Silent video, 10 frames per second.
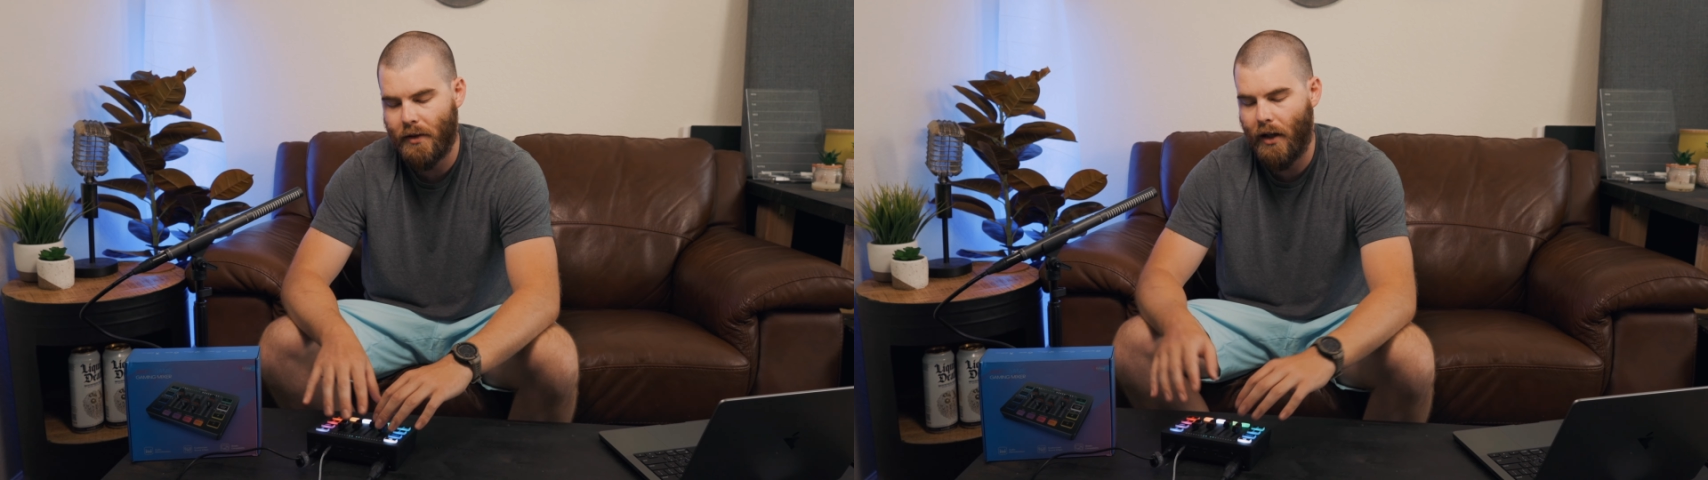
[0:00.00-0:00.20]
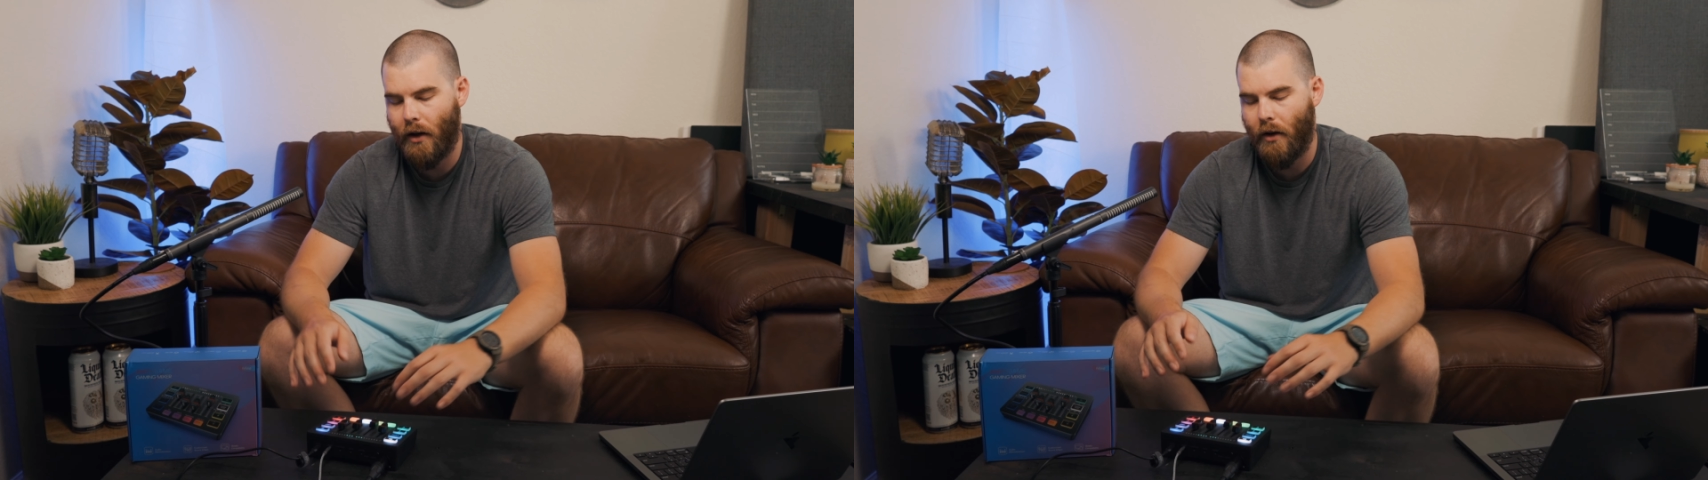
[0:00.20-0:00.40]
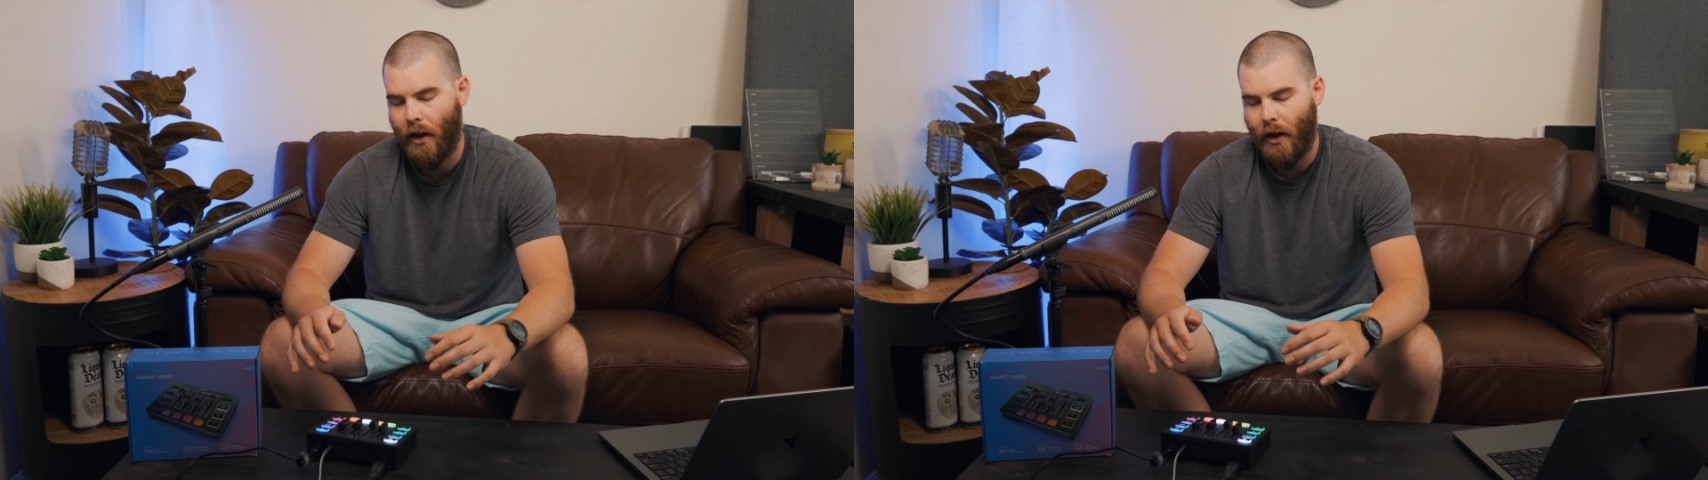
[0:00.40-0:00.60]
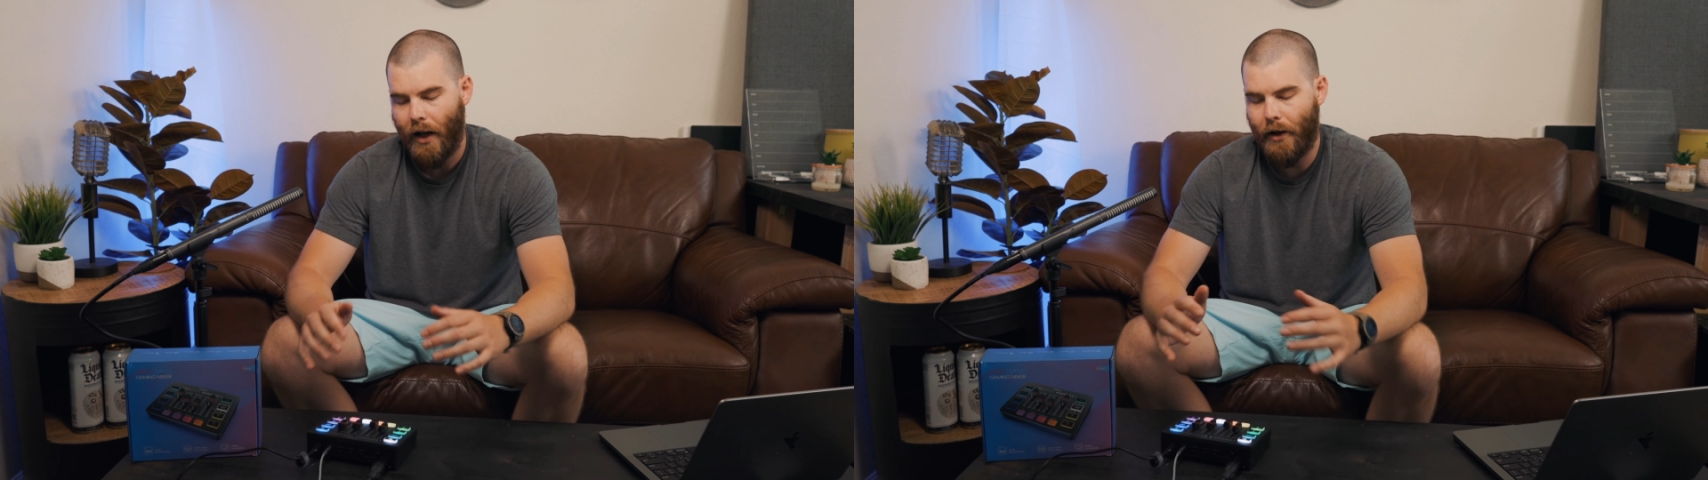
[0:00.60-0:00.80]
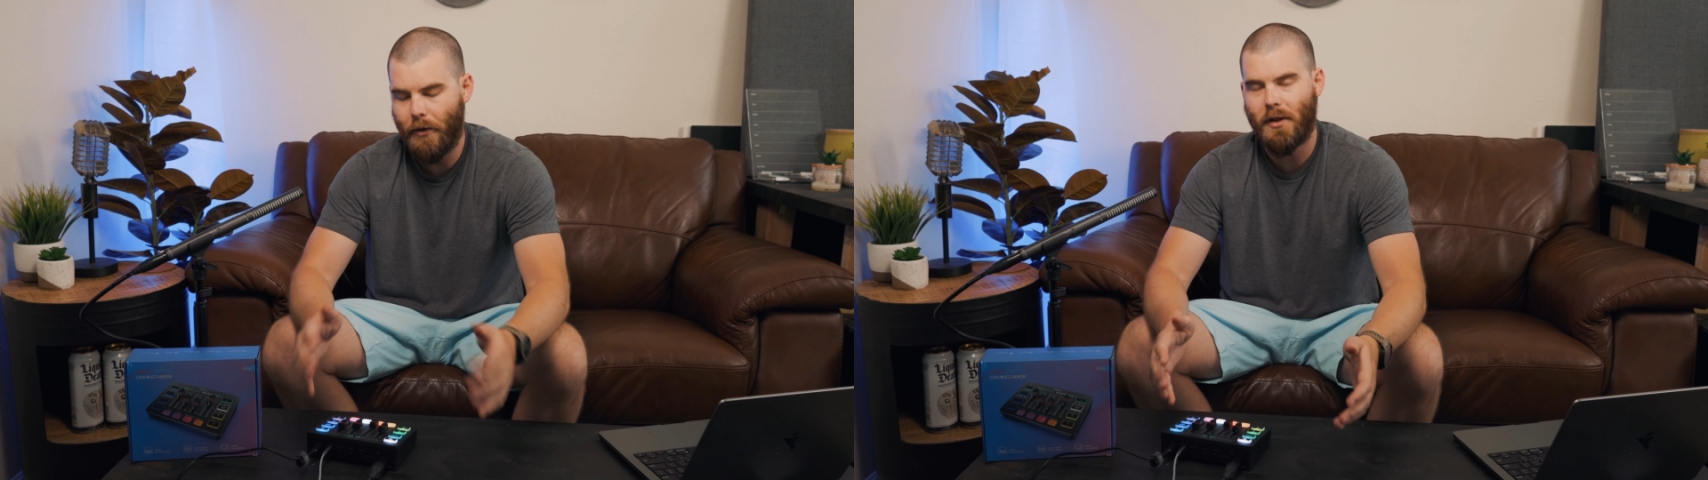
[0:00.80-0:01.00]
Now,
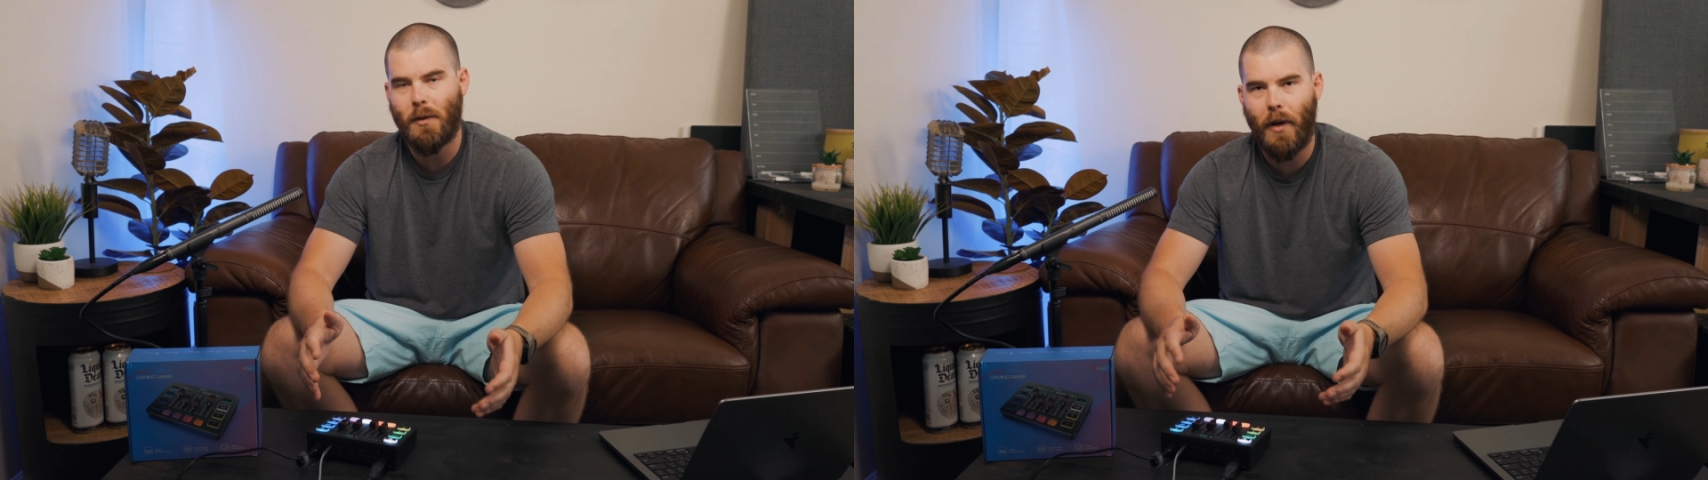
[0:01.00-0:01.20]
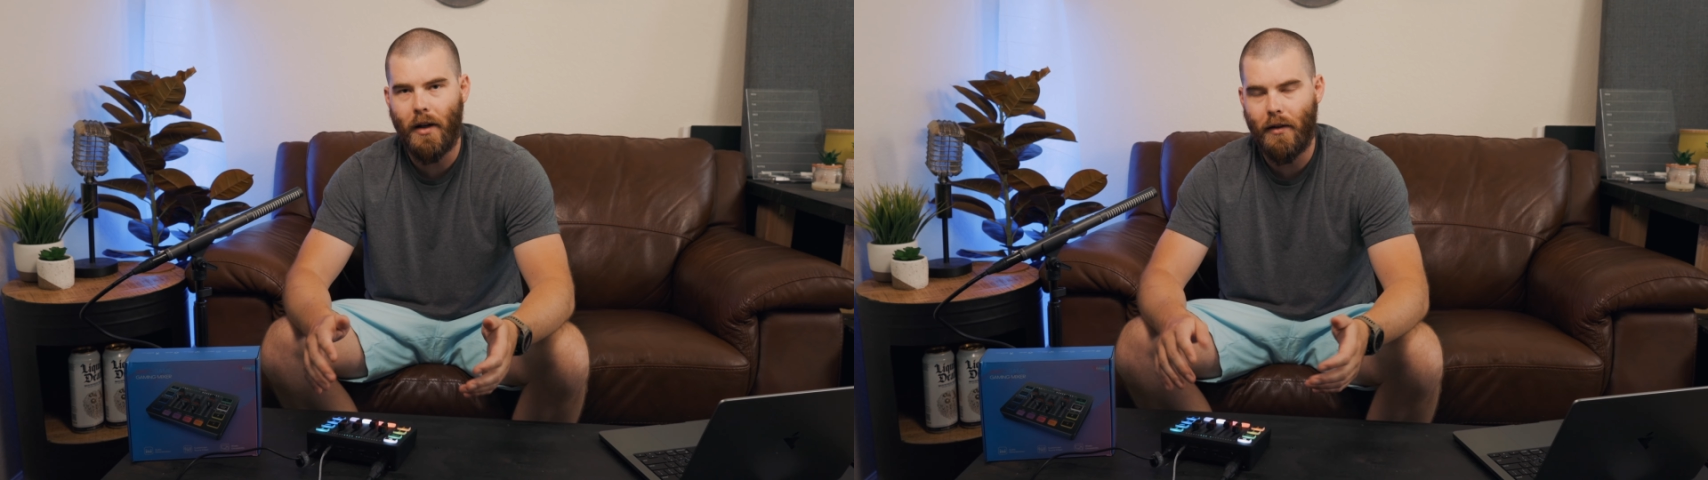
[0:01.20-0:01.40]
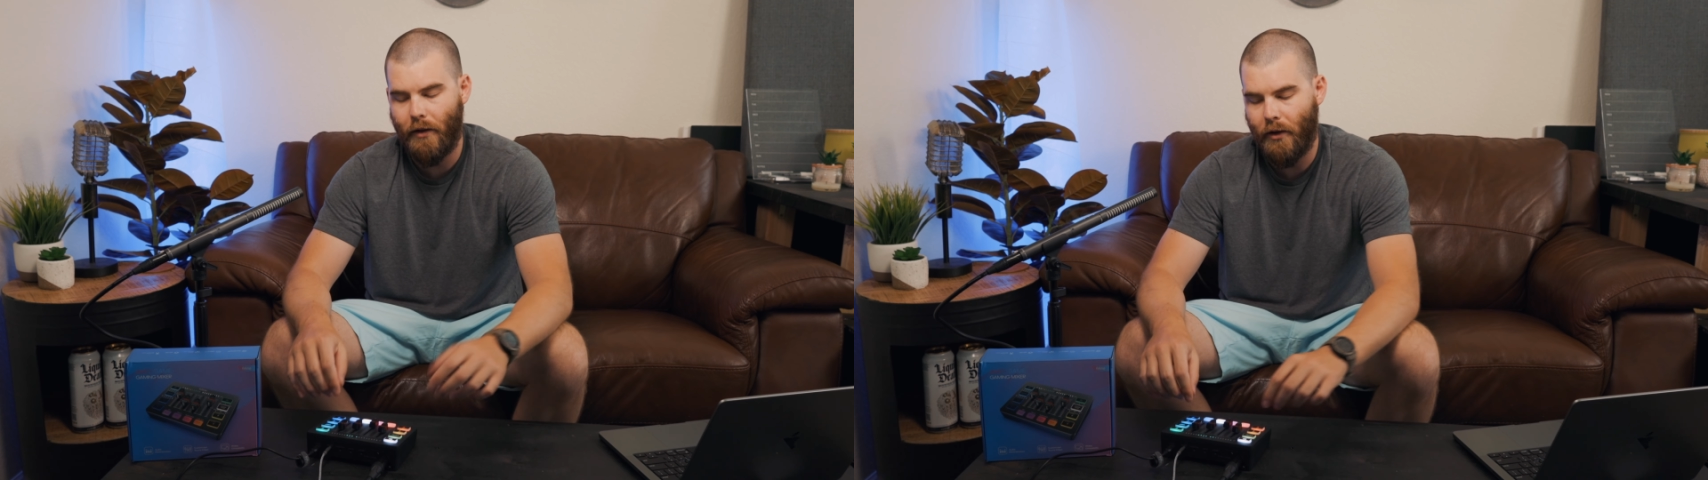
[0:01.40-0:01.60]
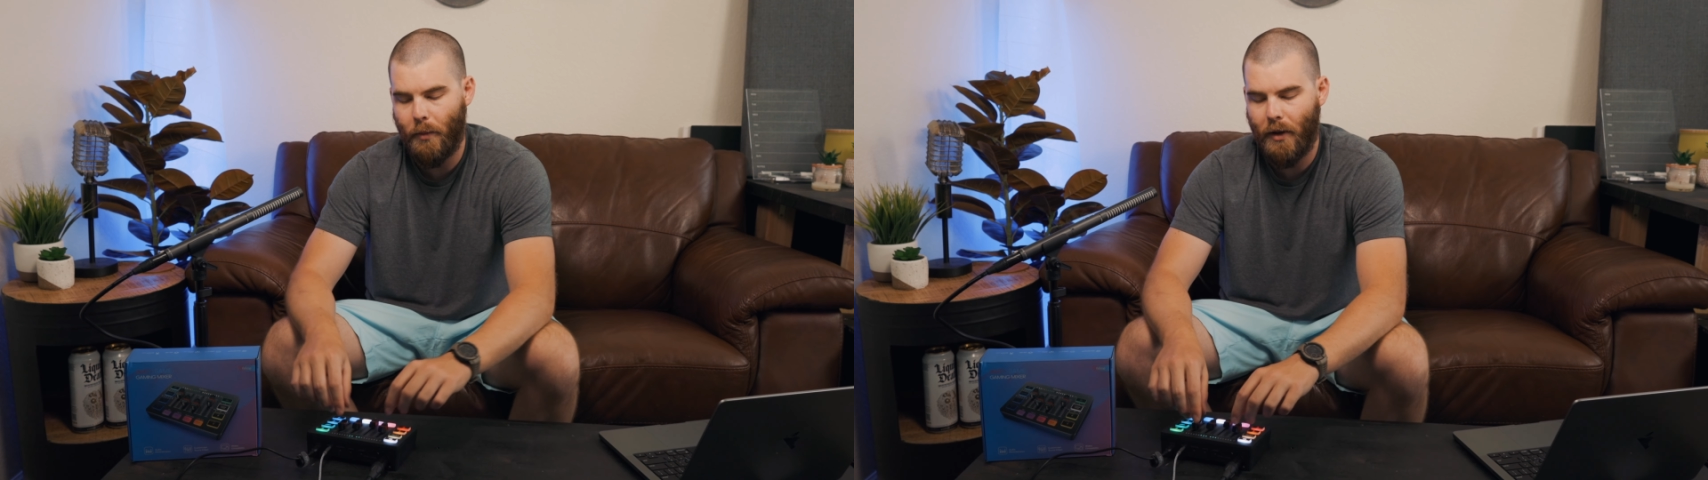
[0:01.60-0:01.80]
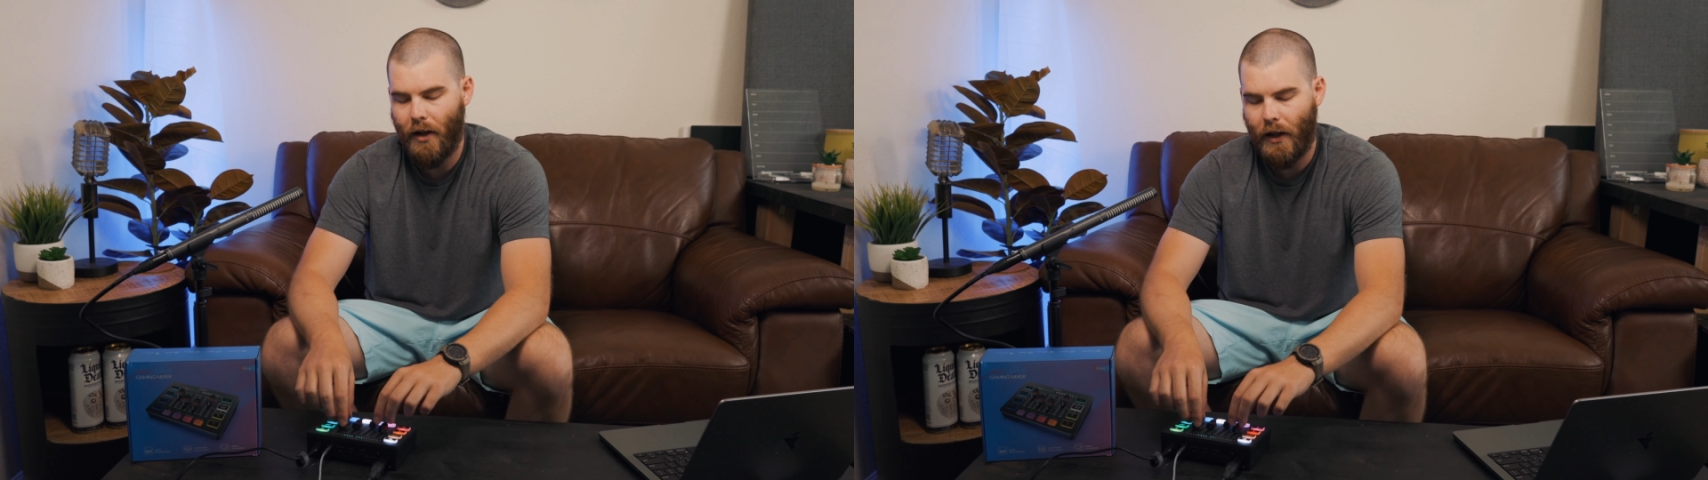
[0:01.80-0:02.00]
I don't expect there to
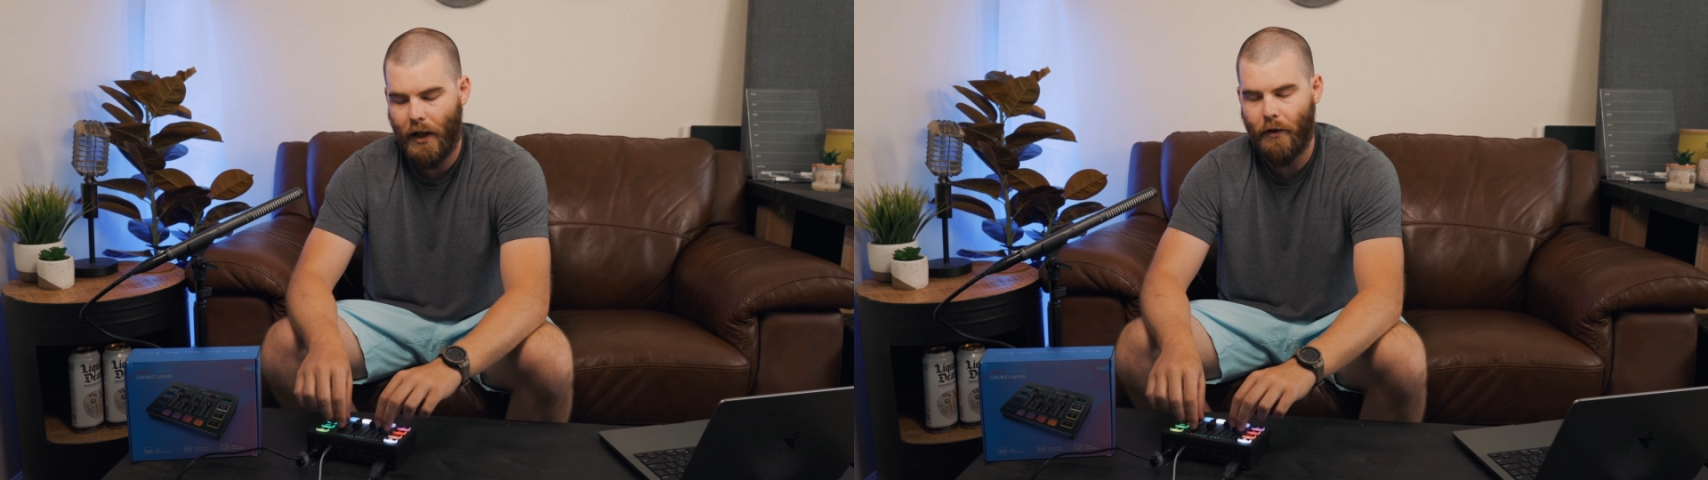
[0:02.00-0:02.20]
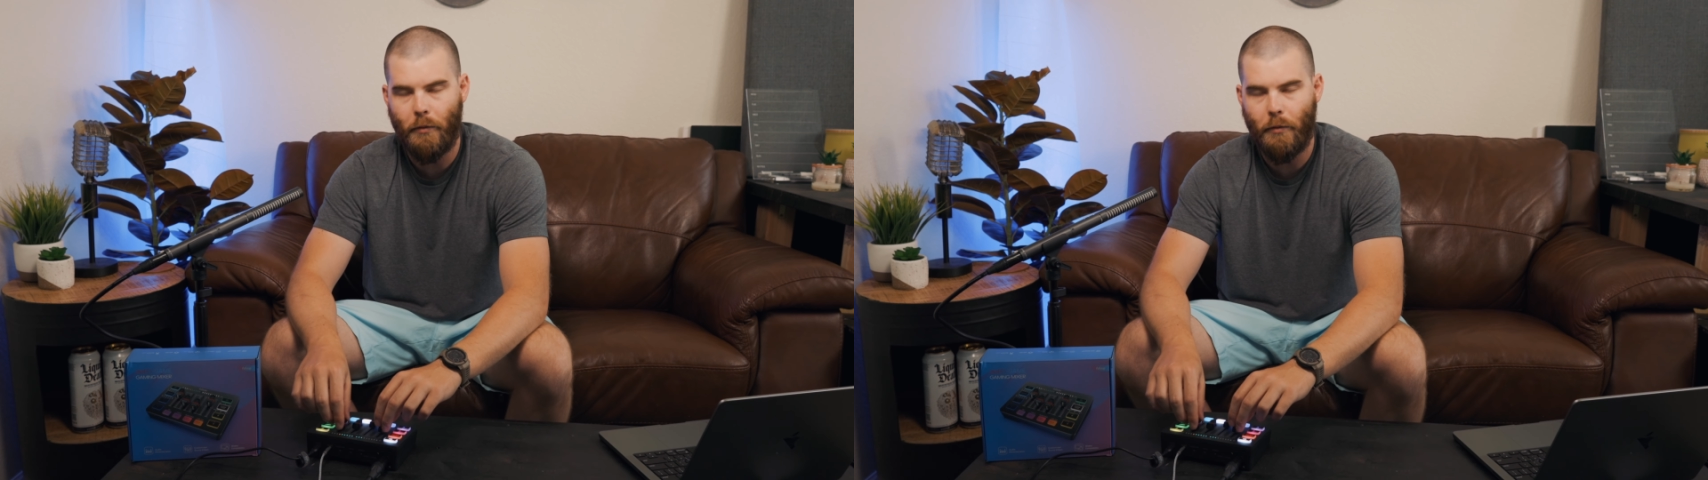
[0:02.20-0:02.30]
be a ton